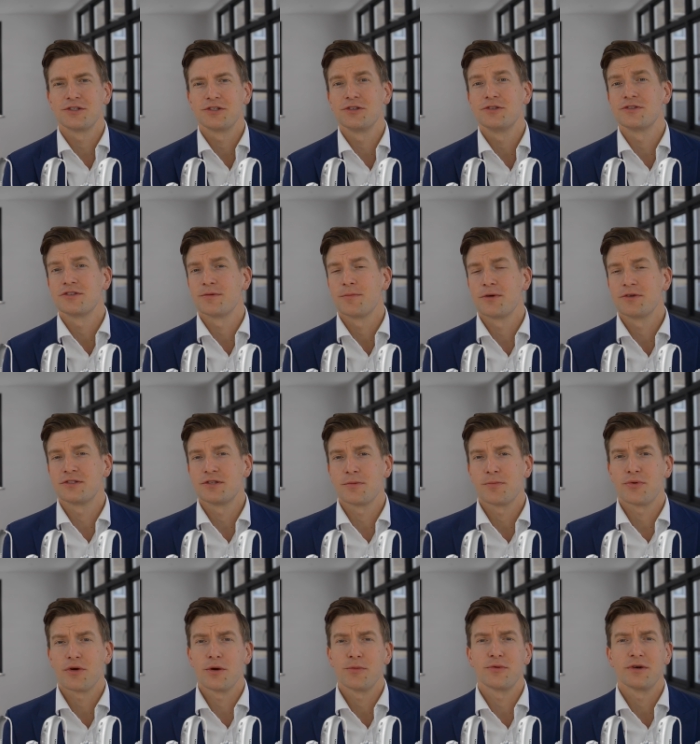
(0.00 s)
choose the most
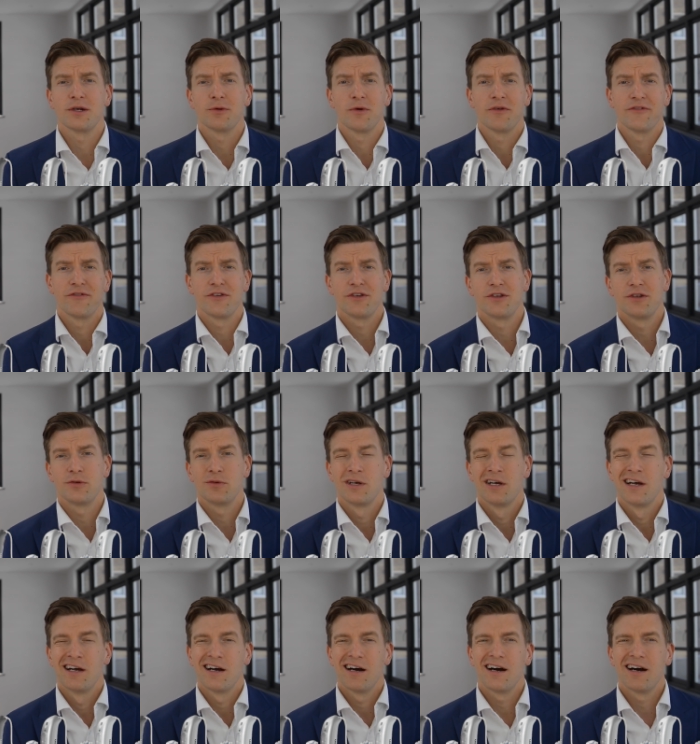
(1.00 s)
appropriate one for you.
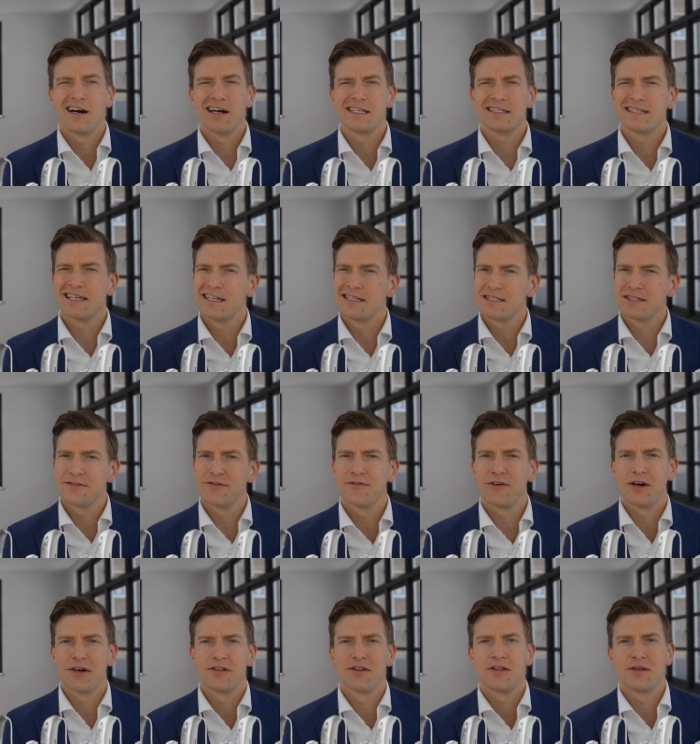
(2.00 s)
I tend to
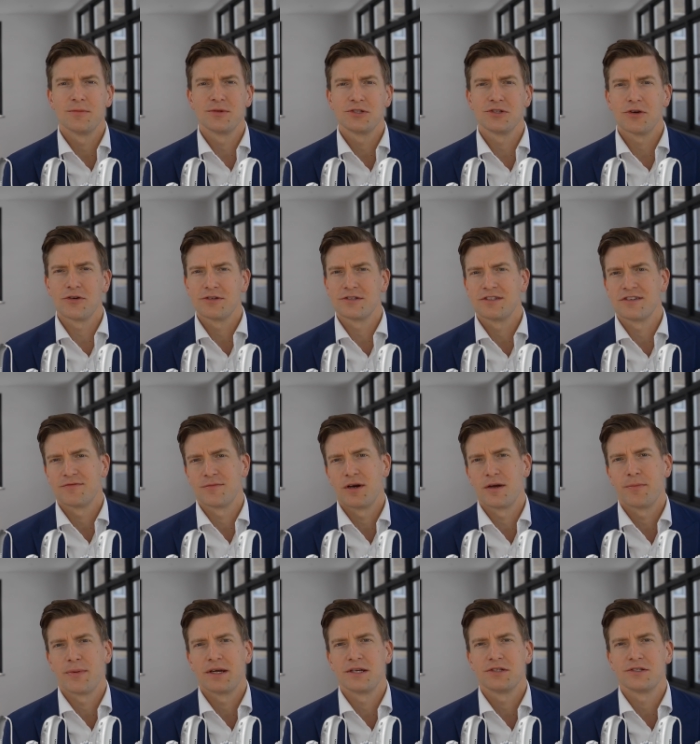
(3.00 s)
find that the majority of my
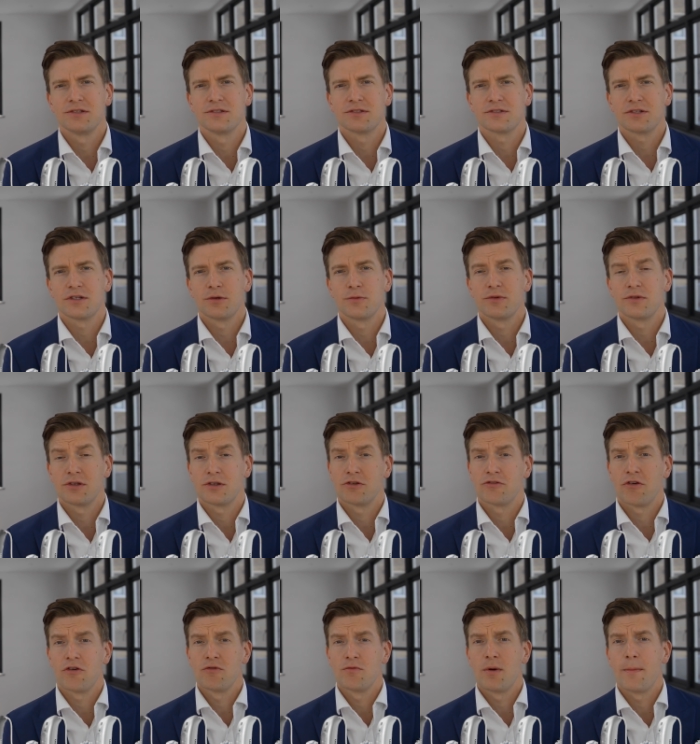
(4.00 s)
patients go with the
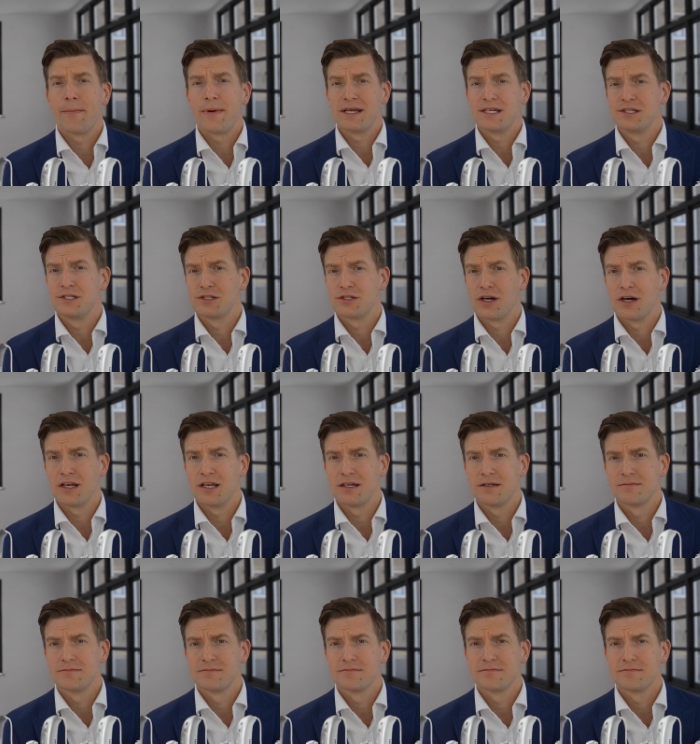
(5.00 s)
chroma beige colour.
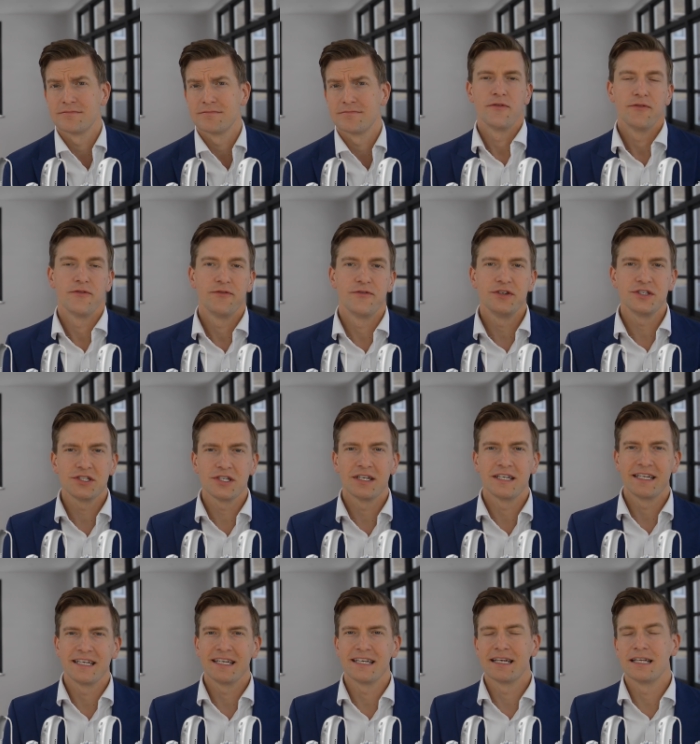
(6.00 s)

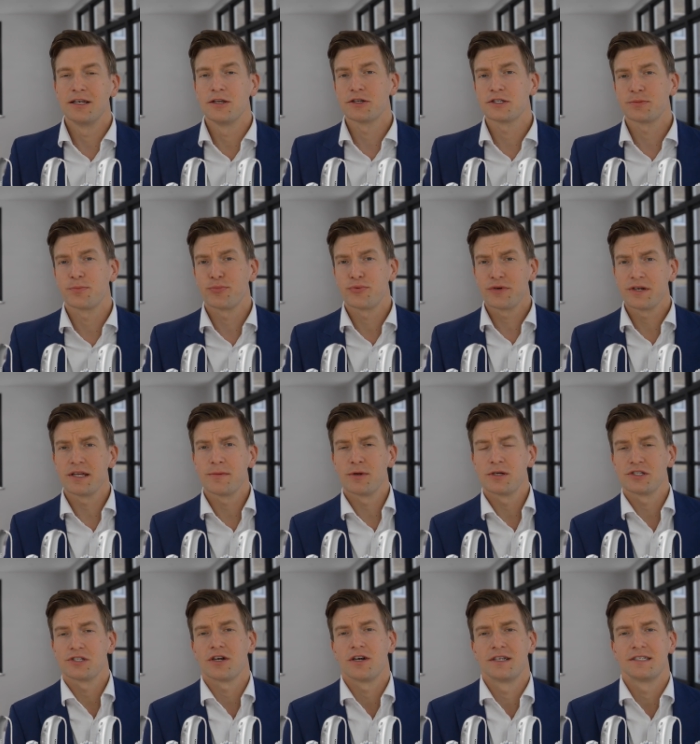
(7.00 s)
Visually, it looks pretty
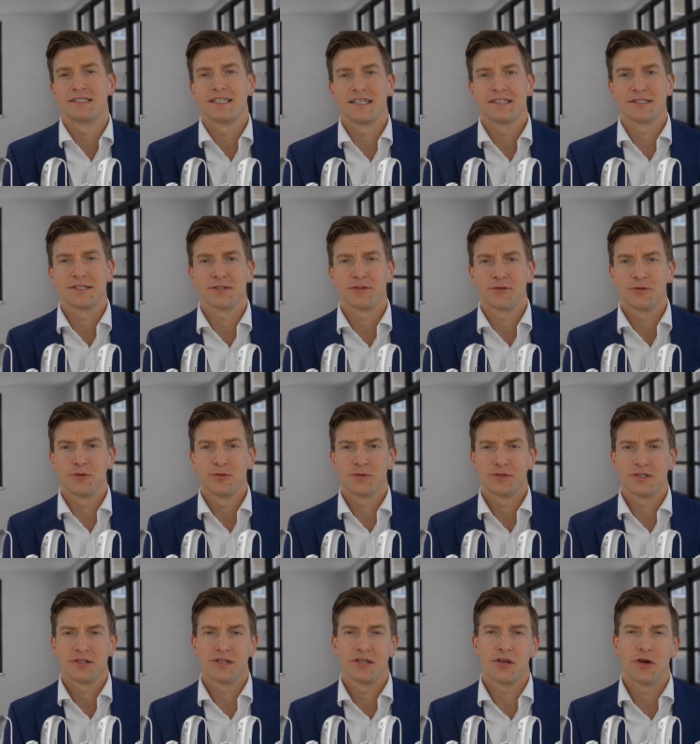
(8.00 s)
much identical
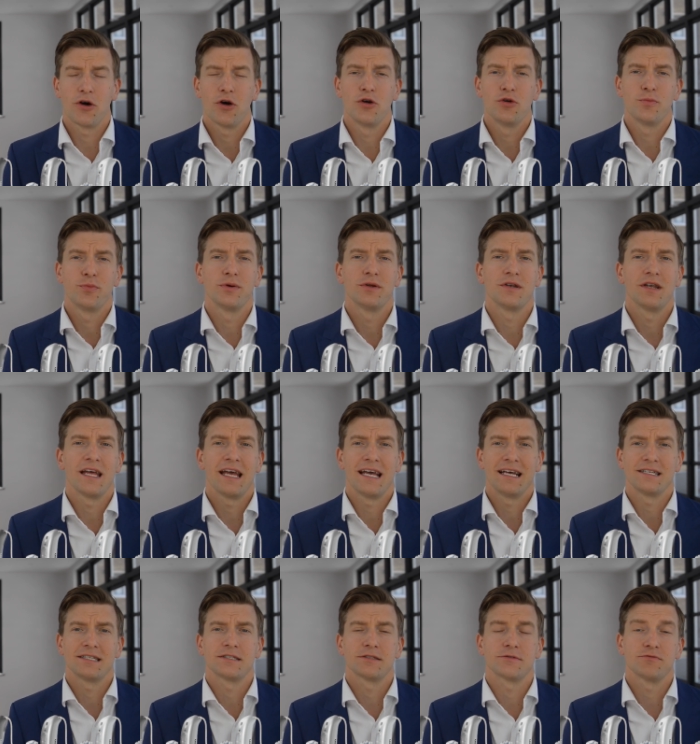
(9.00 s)
to the Open
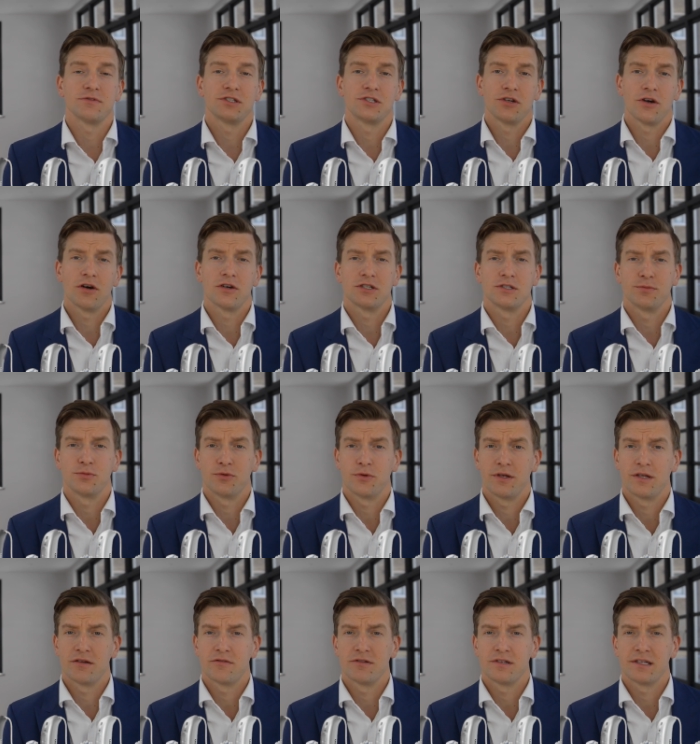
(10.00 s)
S rechargeable
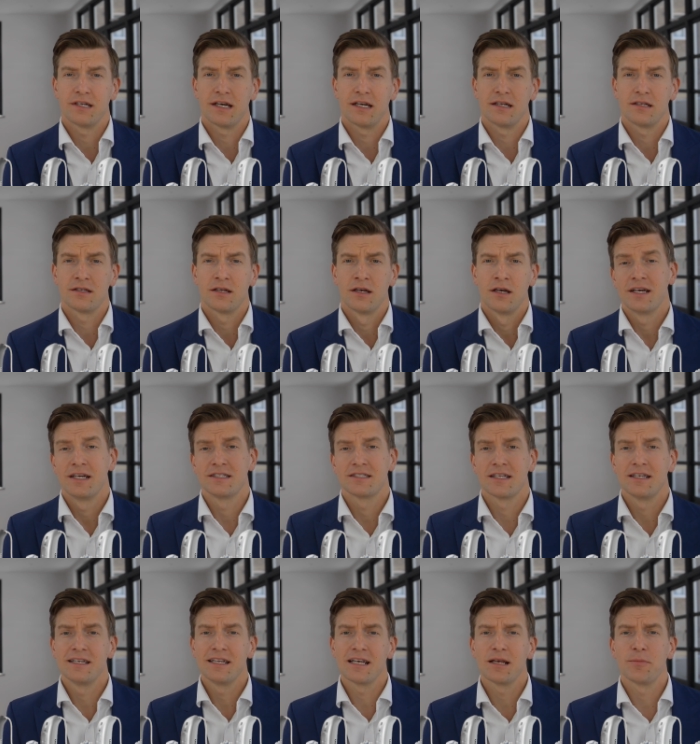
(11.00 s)
hearing aid. It's a
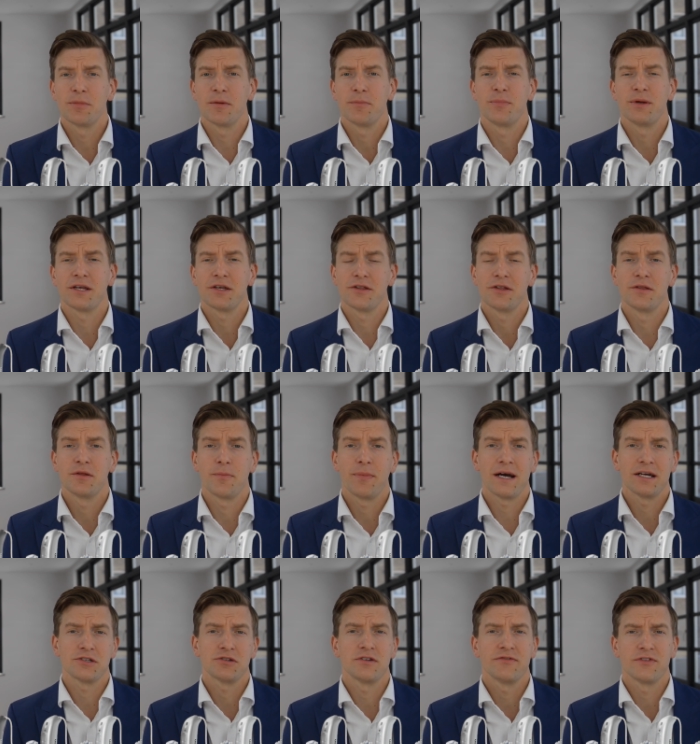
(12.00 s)
little bit bigger than the
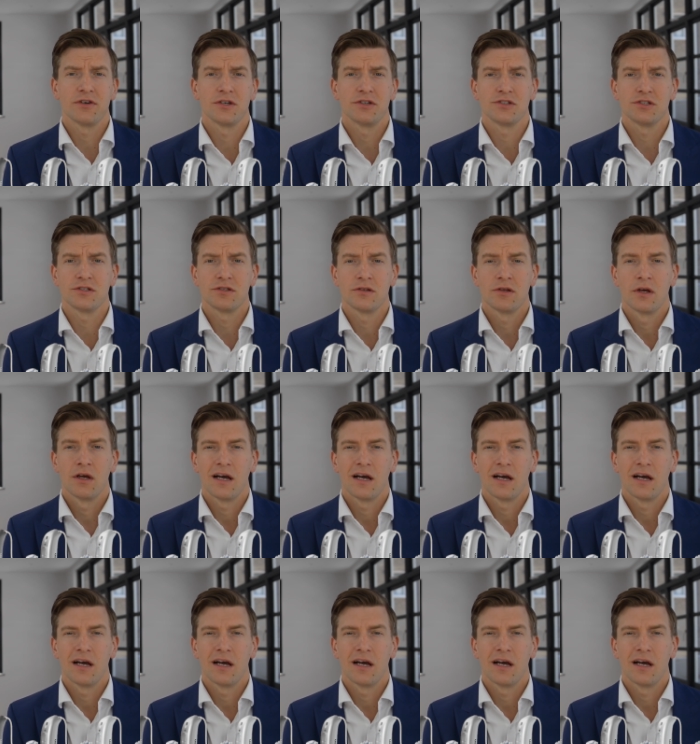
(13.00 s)
battery version,